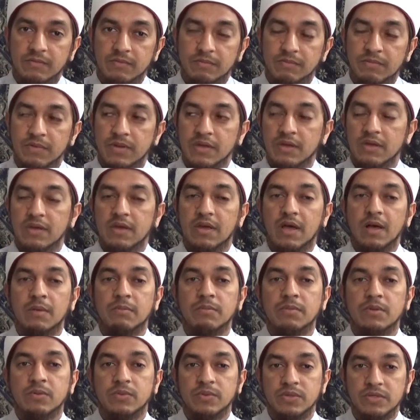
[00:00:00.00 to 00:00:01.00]
being
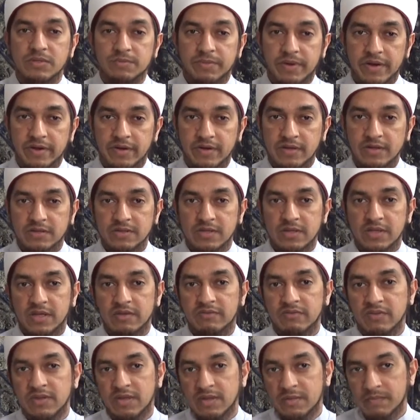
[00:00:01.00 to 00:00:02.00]
humble with his parents and
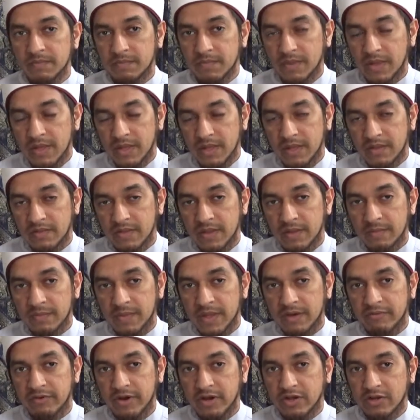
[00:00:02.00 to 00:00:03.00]
giving them
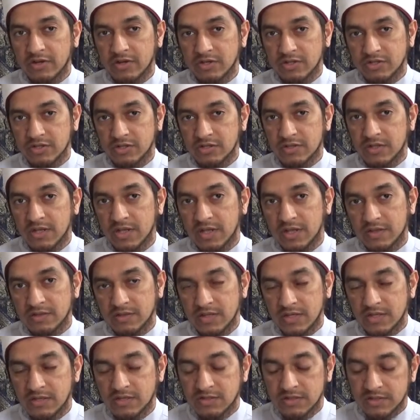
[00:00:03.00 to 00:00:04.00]
that recognition
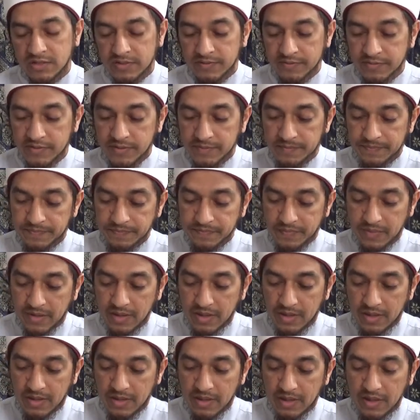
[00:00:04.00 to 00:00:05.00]
they deserve.
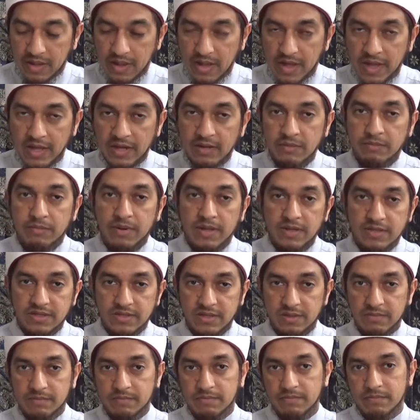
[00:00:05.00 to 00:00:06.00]
And he placed
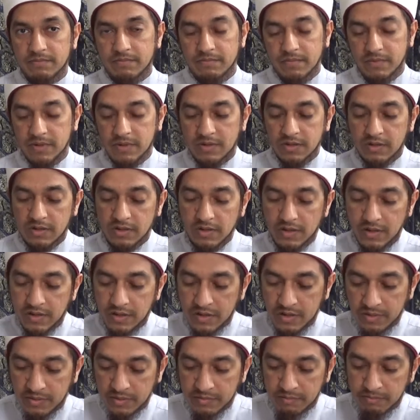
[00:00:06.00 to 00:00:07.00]
them
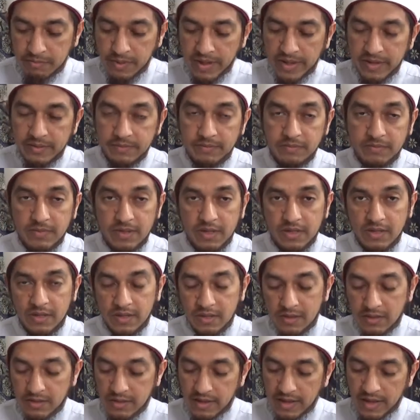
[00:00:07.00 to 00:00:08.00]
by him,
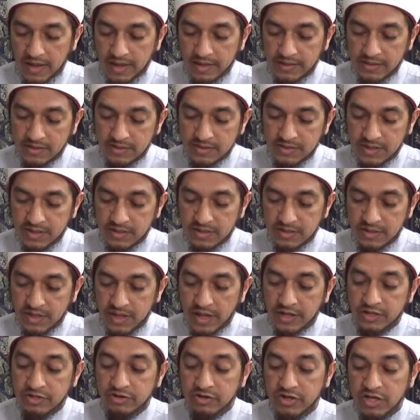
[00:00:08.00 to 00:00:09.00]
and he said,
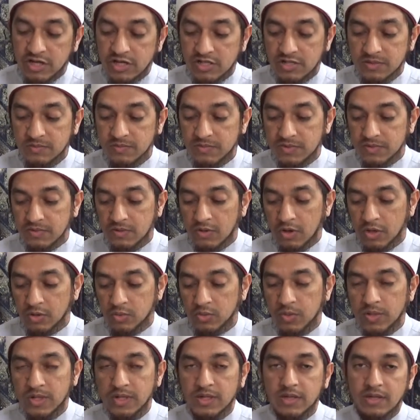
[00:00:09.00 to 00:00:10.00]
enter Egypt, God
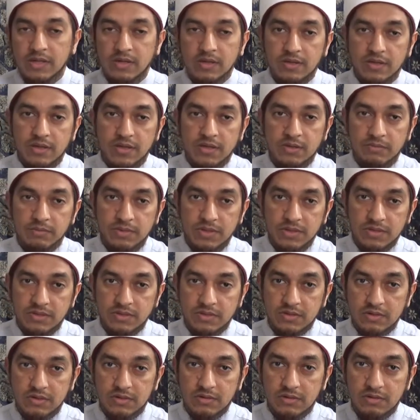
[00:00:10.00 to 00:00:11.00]
willing, in
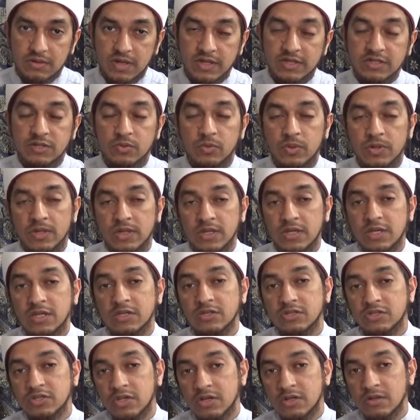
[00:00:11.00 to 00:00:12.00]
peace. Enter willing,
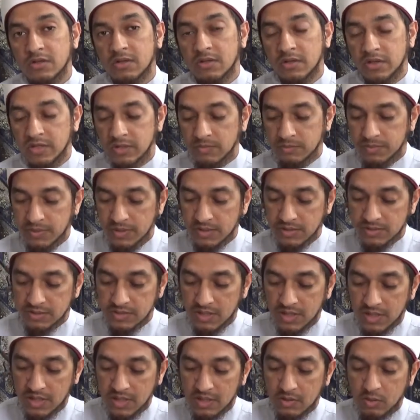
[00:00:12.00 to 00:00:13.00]
inshallah, in peace.
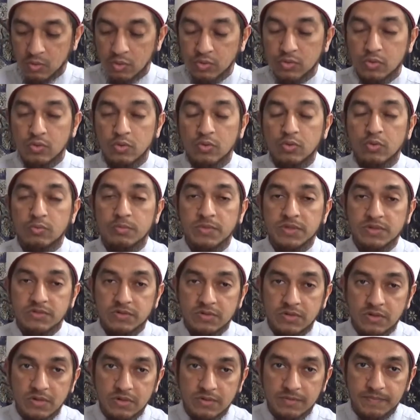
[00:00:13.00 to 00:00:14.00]
Udkhulu
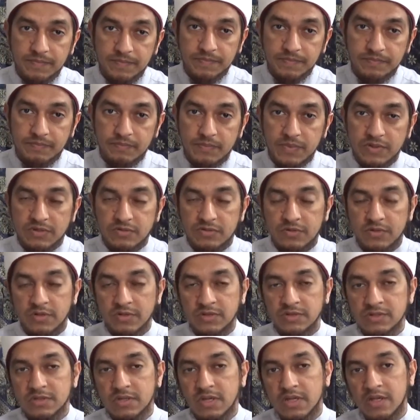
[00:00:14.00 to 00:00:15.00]
Misra. Misra
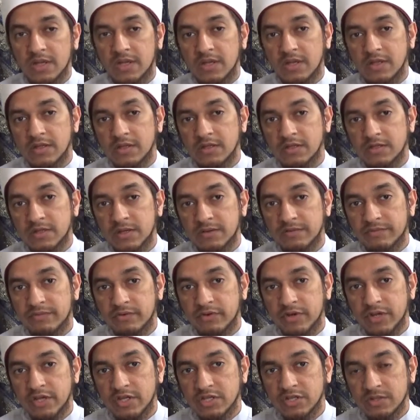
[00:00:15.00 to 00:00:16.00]
is the term
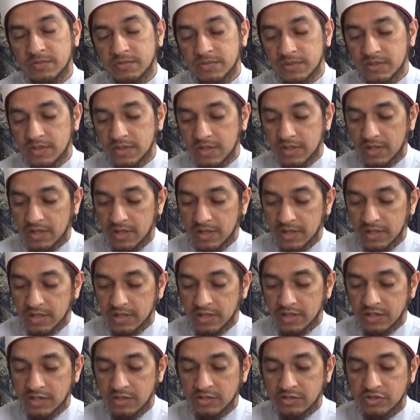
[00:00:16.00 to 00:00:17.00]
for Egypt.
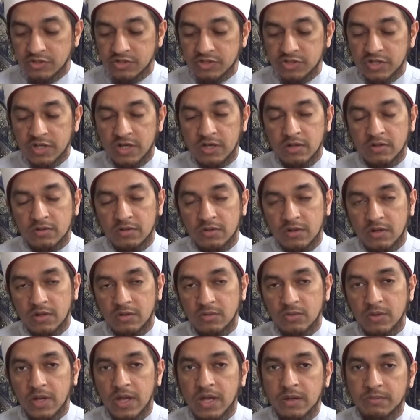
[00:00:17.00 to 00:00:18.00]

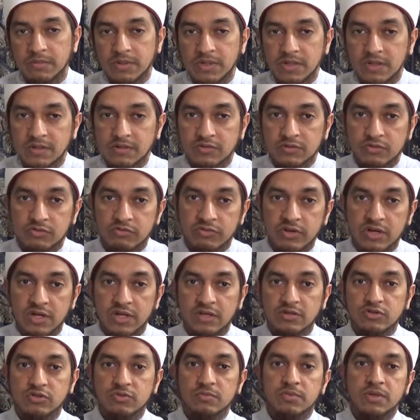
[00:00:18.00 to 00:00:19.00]
Insha'Allahu aminin. So really
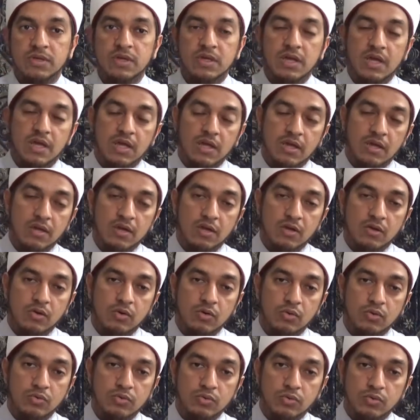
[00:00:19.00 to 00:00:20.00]
it should be
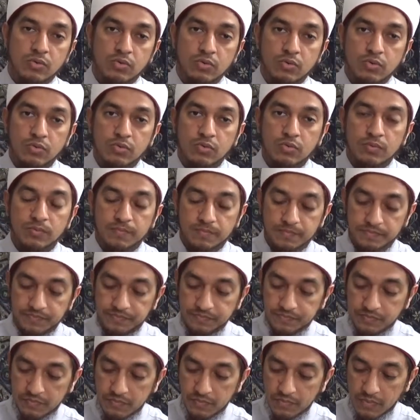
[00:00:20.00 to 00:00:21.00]
Udkhulu
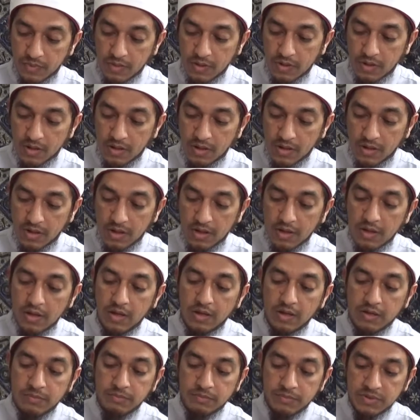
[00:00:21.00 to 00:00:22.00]

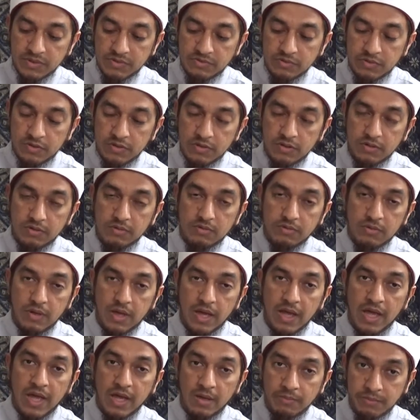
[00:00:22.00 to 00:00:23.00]
Misra
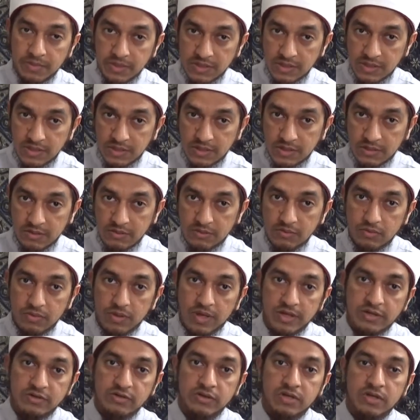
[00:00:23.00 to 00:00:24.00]
aminin.
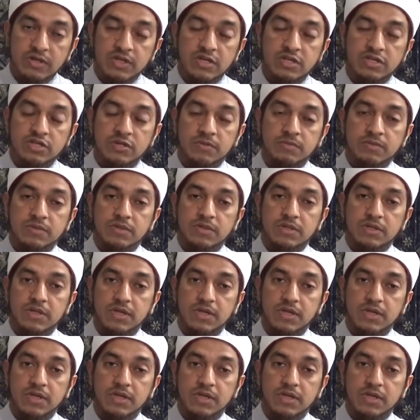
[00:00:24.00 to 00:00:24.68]
Enter Egypt